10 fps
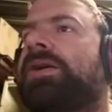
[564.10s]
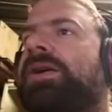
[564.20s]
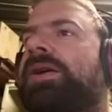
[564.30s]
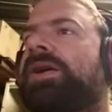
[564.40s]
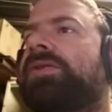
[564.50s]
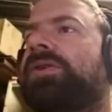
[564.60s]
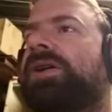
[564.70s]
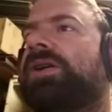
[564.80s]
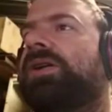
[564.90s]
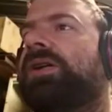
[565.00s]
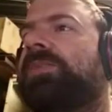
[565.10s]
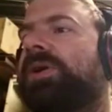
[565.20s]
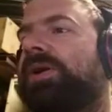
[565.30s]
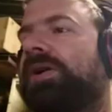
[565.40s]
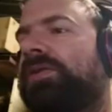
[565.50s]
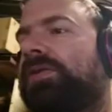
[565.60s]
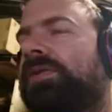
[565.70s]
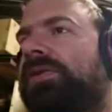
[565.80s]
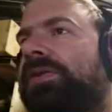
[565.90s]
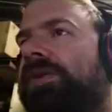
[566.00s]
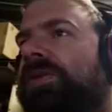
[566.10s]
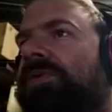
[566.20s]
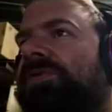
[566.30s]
and you kind of keep going till the whole